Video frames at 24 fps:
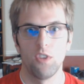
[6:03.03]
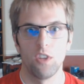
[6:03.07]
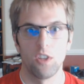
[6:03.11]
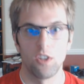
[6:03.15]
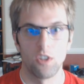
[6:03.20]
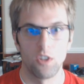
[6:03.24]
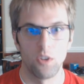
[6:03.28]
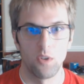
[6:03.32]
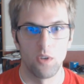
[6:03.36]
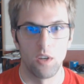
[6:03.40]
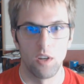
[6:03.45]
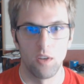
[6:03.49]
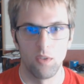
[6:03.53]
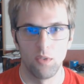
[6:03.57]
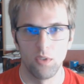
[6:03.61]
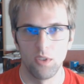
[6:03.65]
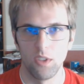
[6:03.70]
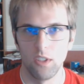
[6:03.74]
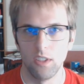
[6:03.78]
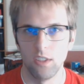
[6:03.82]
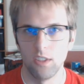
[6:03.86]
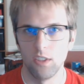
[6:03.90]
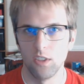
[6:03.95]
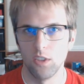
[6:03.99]
Hopefully I'll show it off
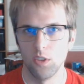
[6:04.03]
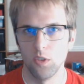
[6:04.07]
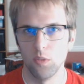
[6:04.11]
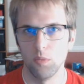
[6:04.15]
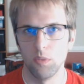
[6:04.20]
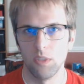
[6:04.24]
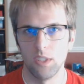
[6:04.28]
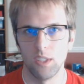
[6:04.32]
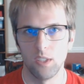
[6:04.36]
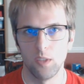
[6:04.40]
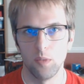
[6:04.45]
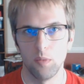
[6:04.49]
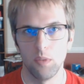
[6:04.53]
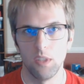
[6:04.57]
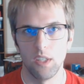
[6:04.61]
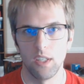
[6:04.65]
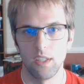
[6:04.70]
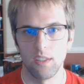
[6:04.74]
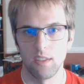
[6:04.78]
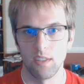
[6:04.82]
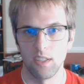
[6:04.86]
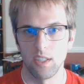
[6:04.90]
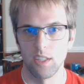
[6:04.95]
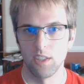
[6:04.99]
really soon, because it'd be
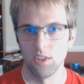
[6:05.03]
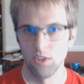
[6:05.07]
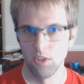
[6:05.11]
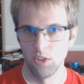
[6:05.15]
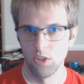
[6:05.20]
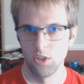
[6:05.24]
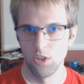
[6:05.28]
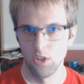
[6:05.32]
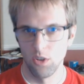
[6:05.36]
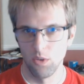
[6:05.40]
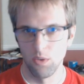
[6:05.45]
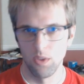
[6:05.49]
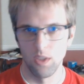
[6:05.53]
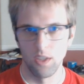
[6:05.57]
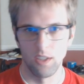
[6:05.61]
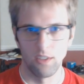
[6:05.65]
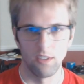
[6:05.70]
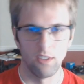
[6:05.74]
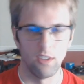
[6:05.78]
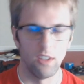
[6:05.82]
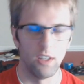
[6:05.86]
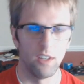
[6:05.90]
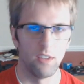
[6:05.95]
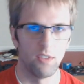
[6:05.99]
nice to actually show
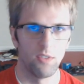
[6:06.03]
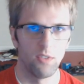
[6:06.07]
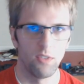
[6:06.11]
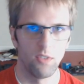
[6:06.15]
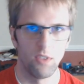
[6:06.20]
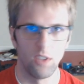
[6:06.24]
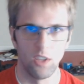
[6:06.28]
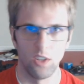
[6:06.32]
things off.